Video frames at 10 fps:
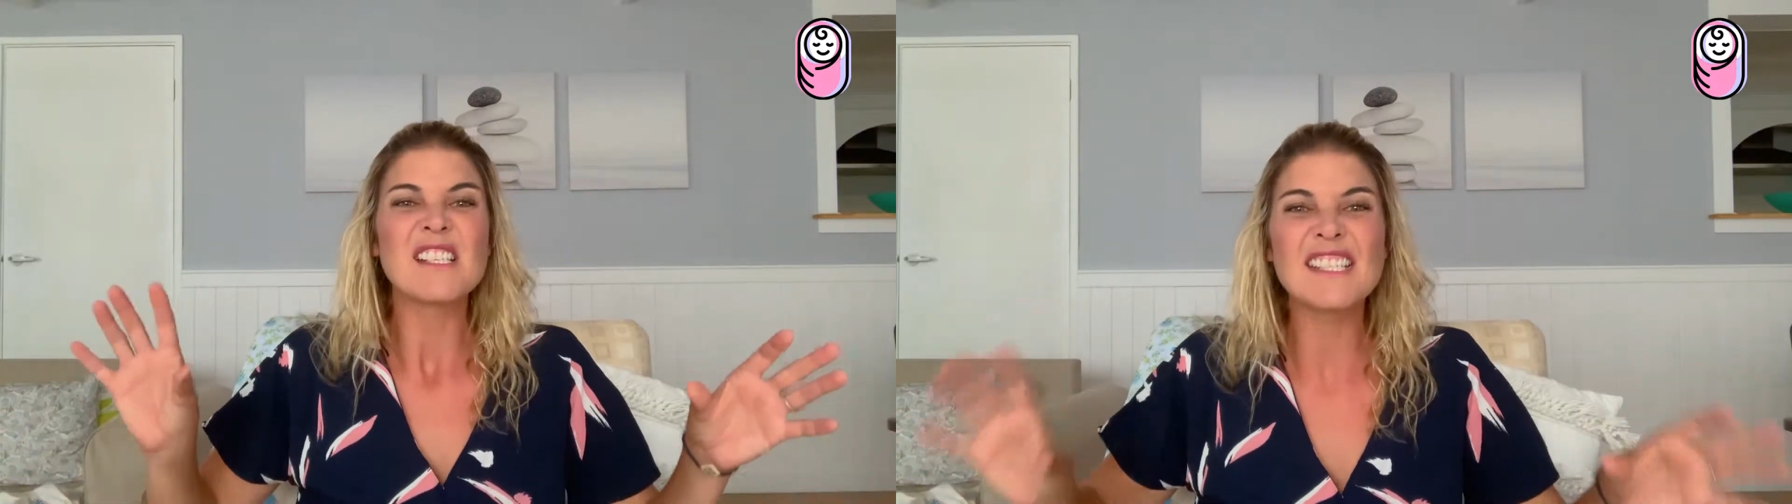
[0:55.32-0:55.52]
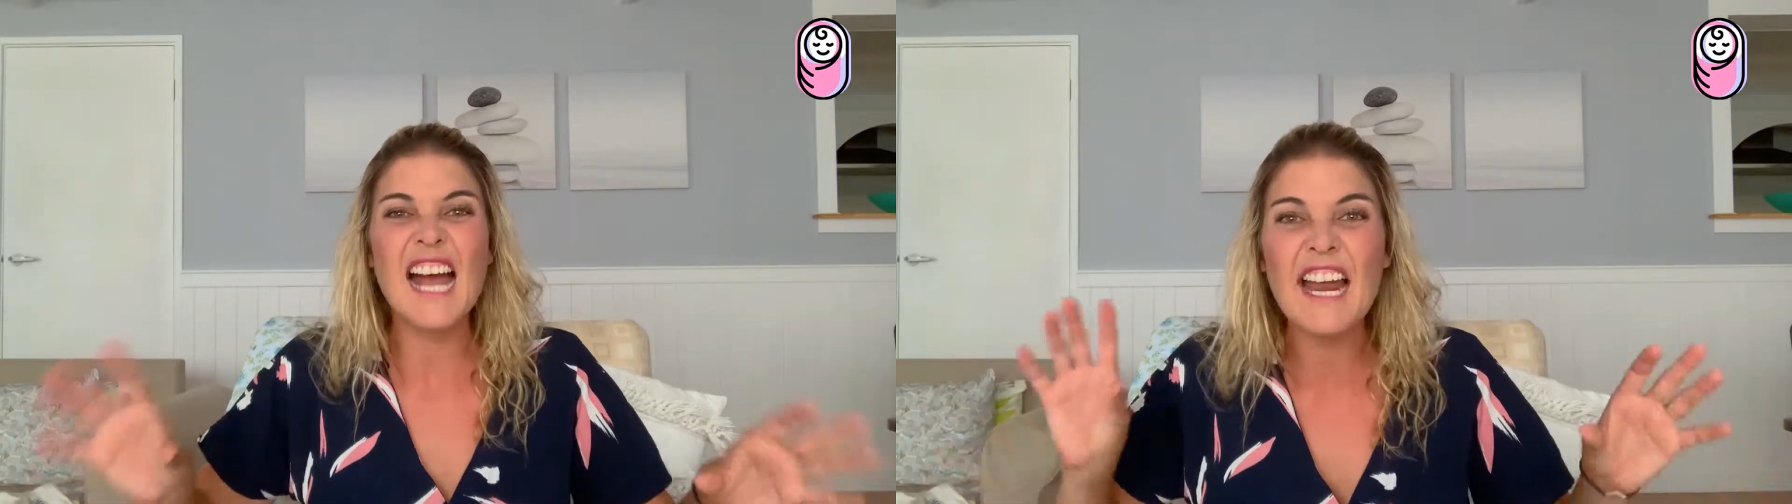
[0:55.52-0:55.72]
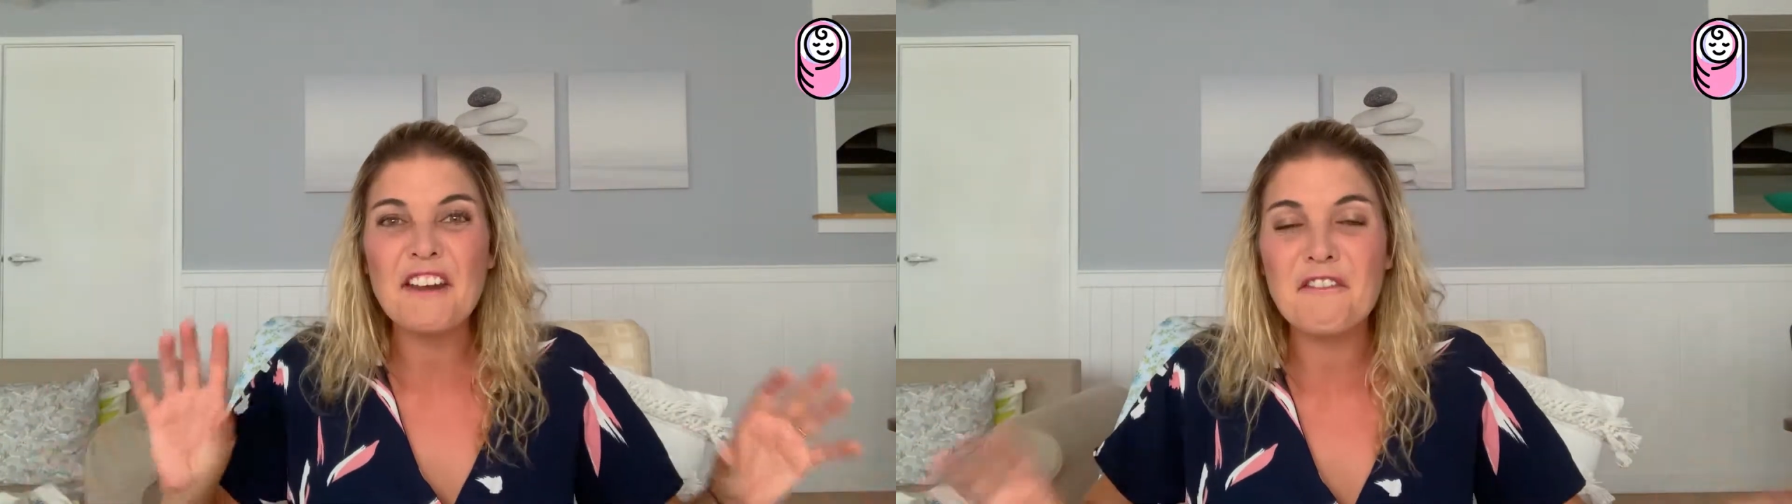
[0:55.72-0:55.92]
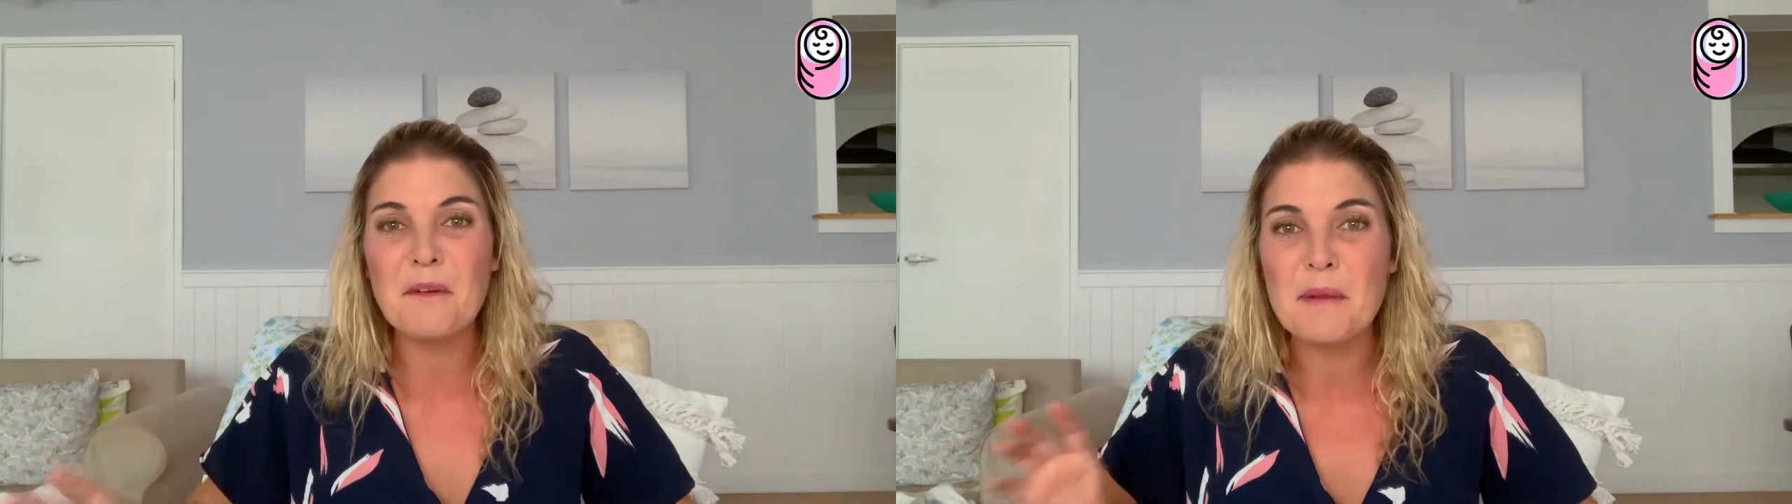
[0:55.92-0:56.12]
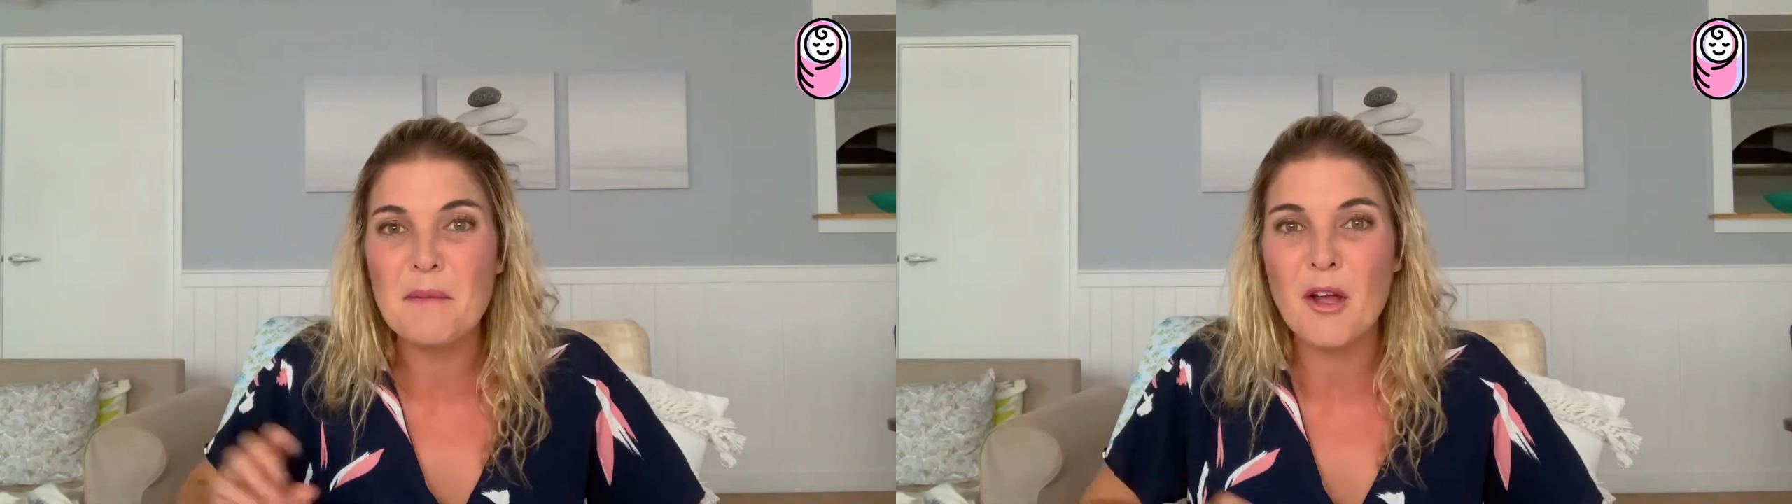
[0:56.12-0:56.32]
started
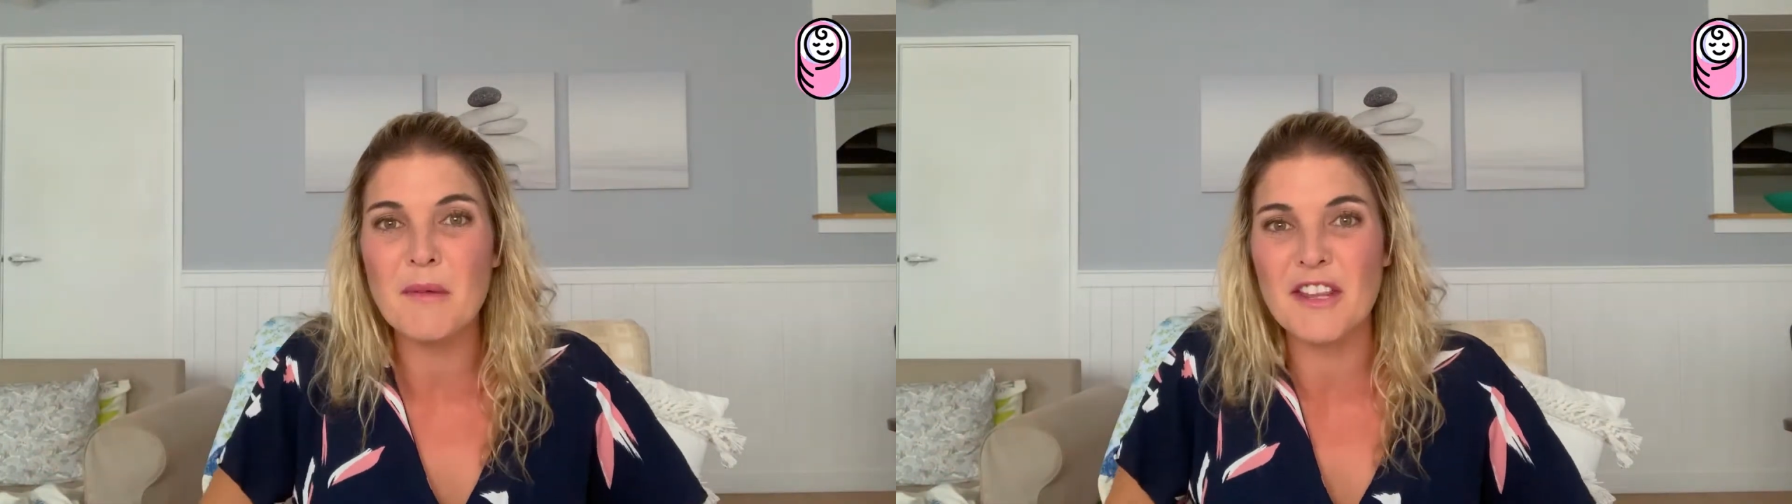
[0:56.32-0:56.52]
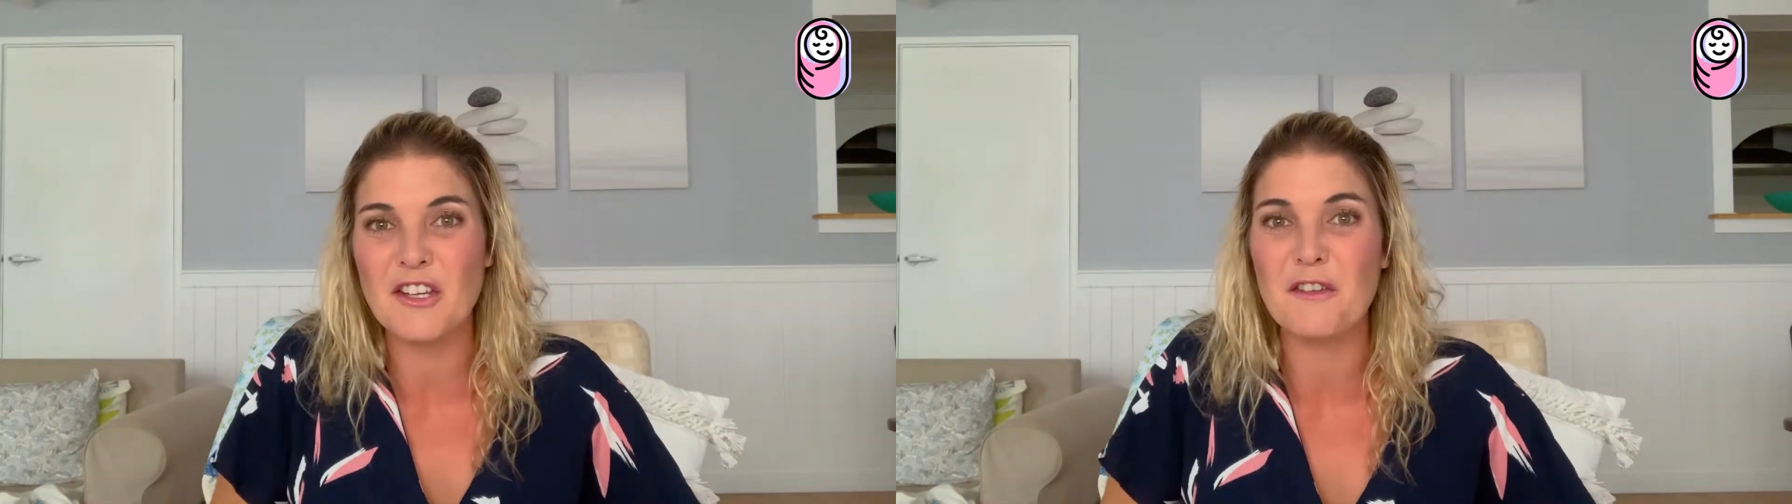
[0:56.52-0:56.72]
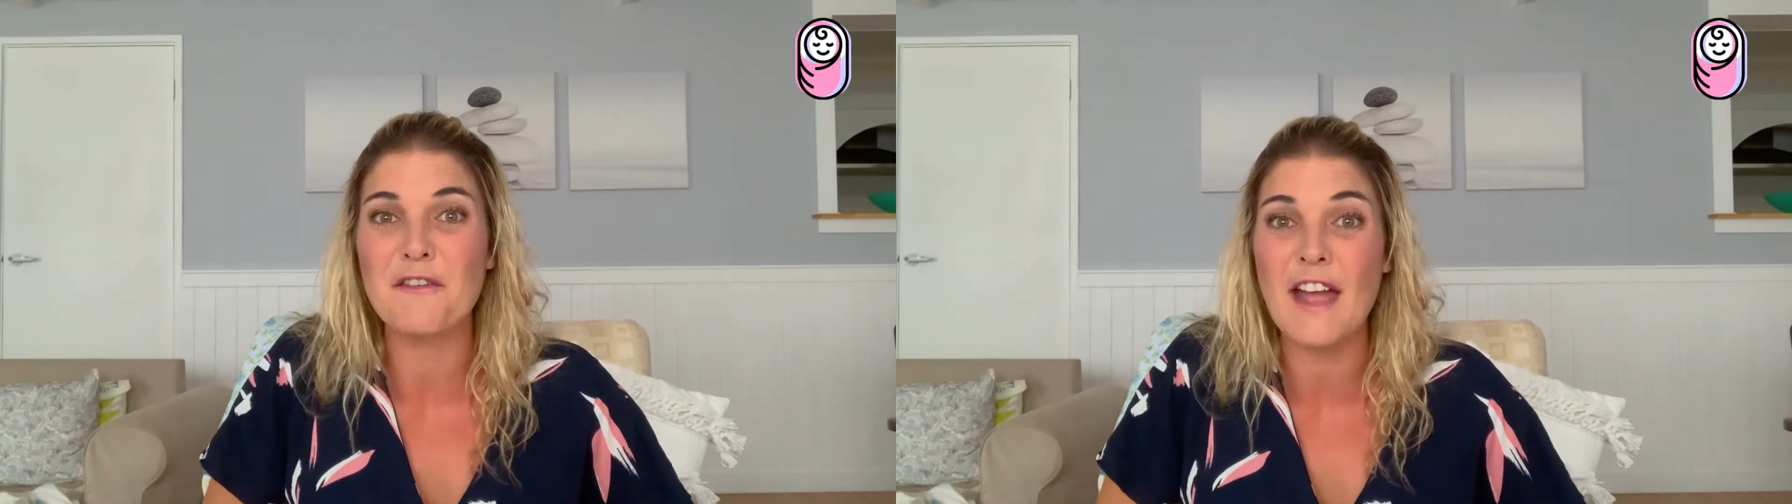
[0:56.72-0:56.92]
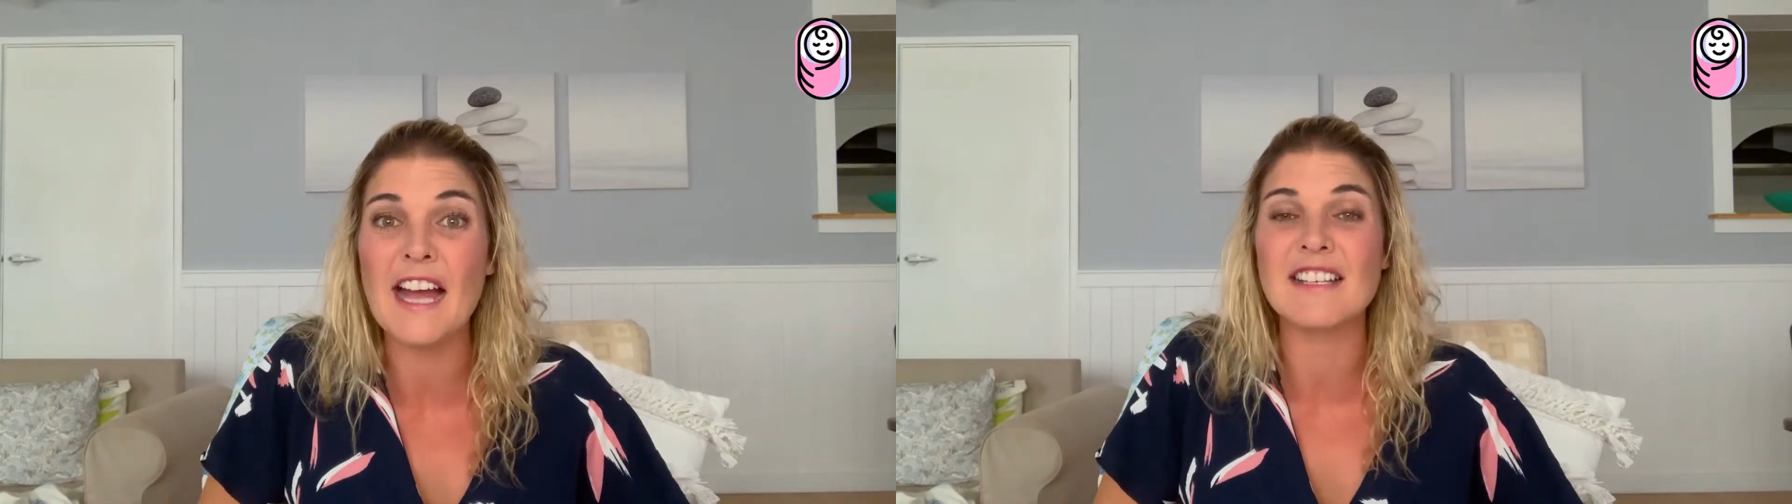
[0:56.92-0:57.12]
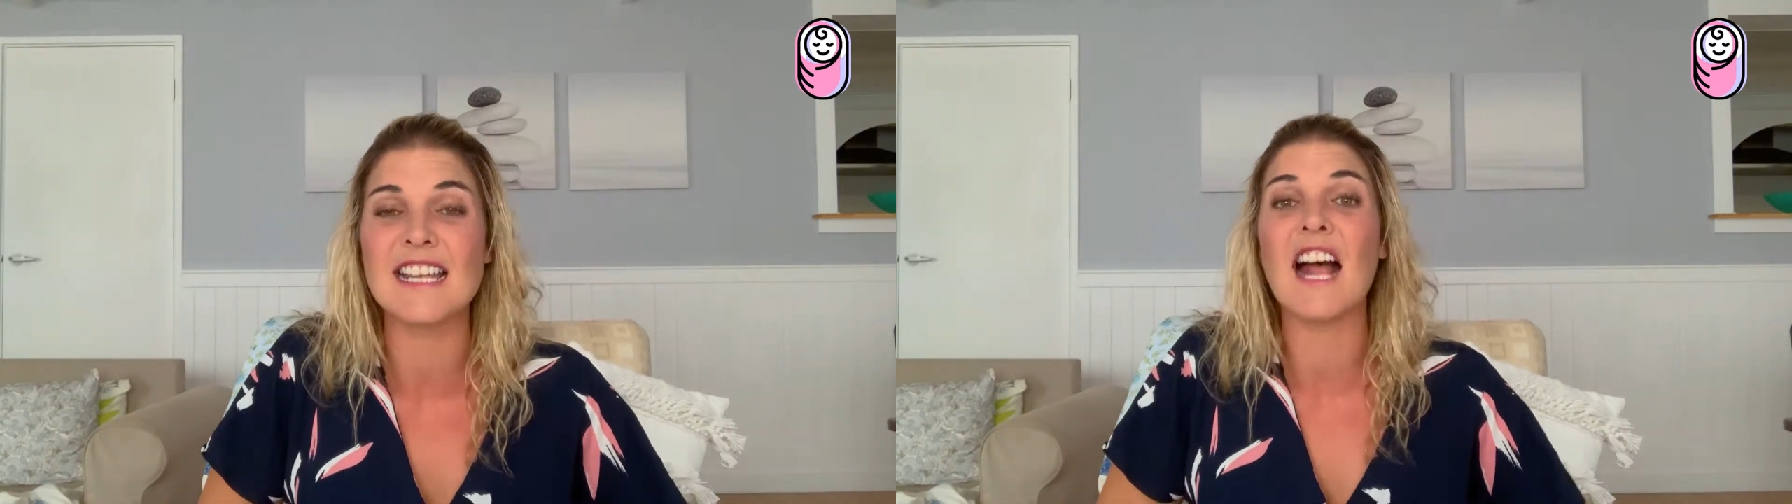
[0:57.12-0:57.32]
from the moment that you
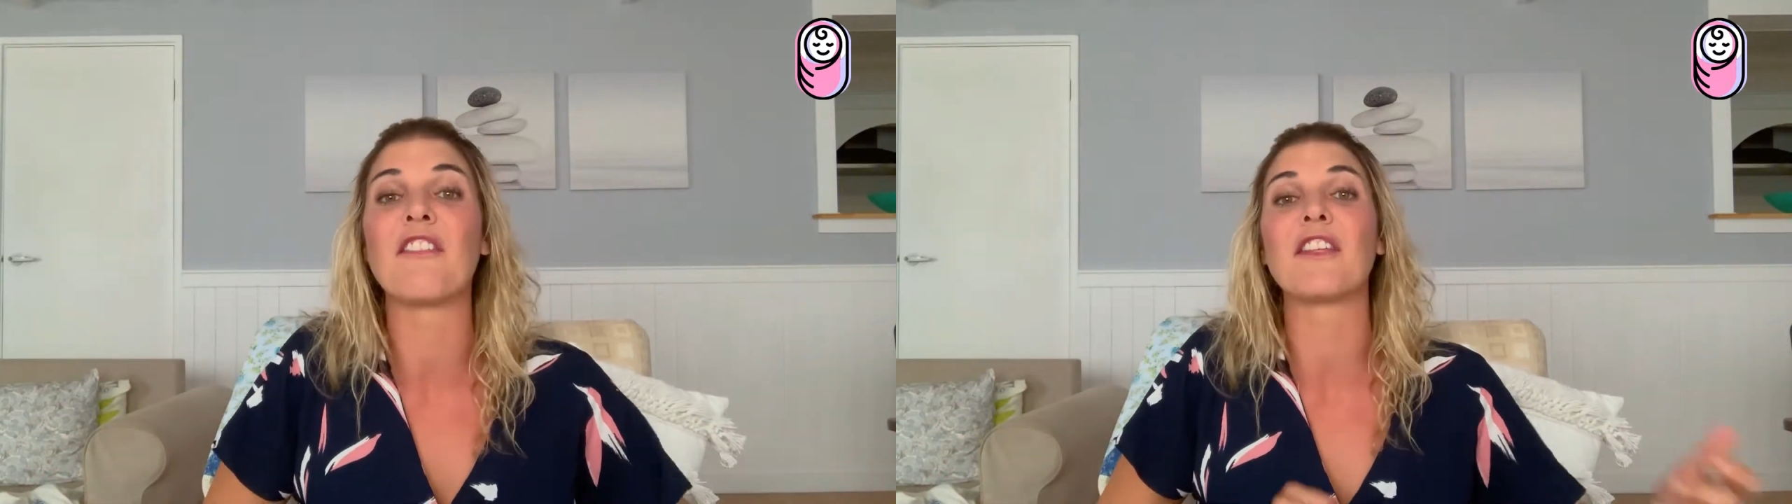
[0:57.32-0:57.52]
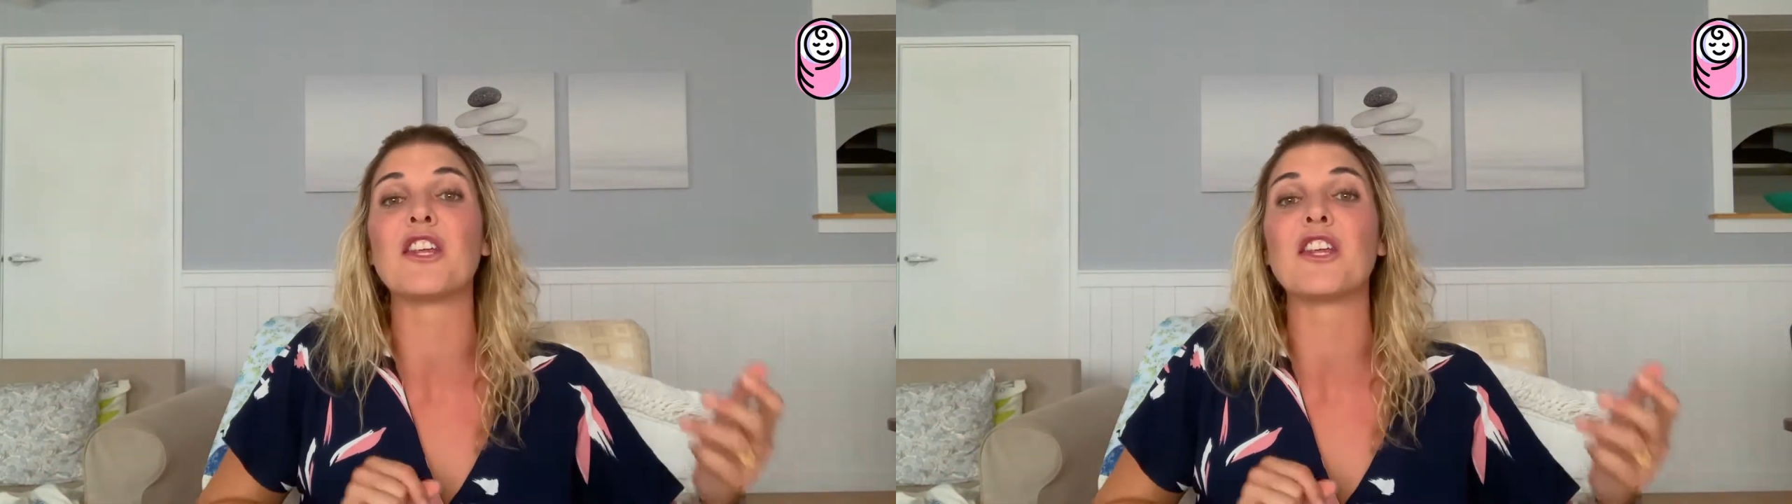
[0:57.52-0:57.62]
found out